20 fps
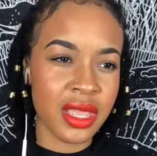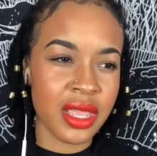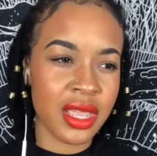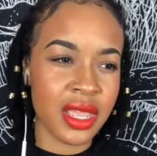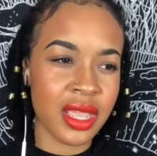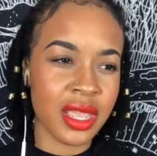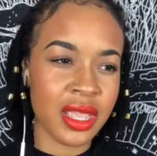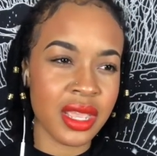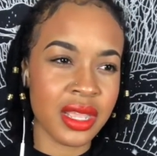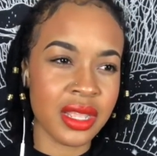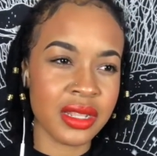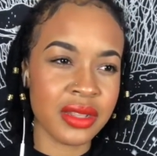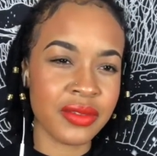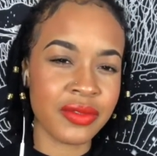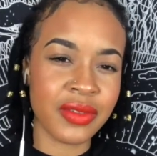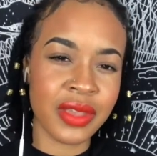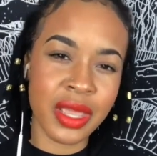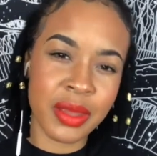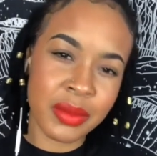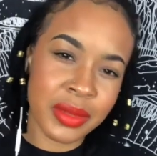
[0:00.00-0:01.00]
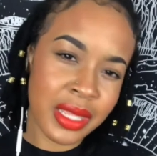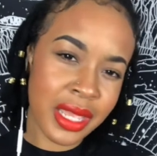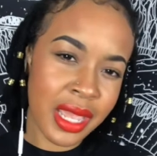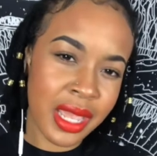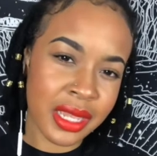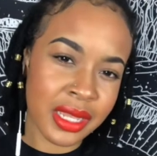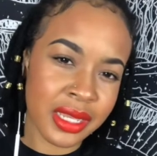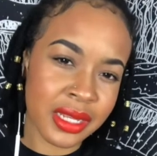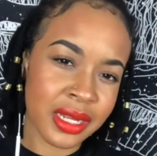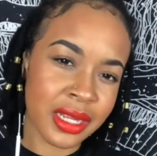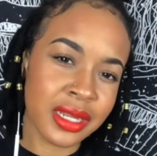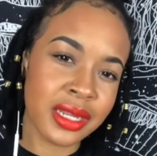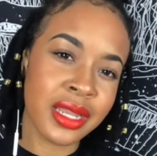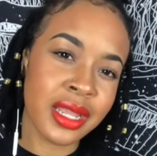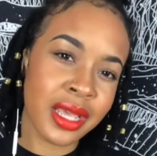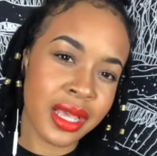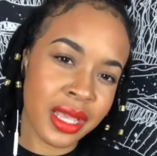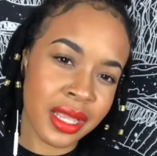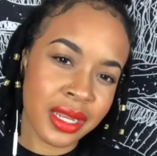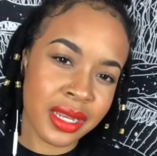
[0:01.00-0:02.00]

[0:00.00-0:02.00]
and family acting a nut,